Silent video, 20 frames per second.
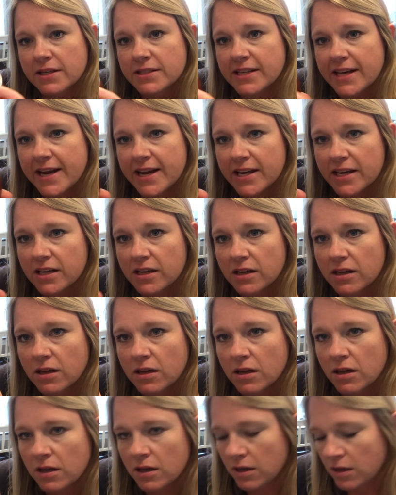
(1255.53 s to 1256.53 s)
take
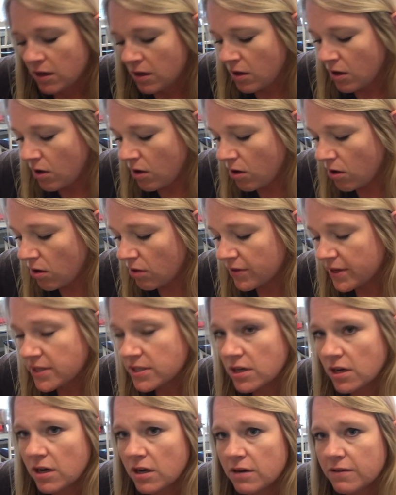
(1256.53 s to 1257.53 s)
all these
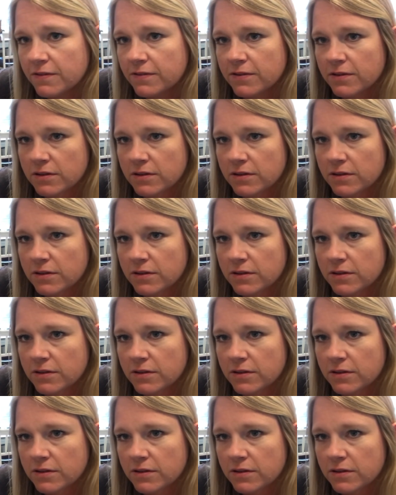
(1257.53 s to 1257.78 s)
off,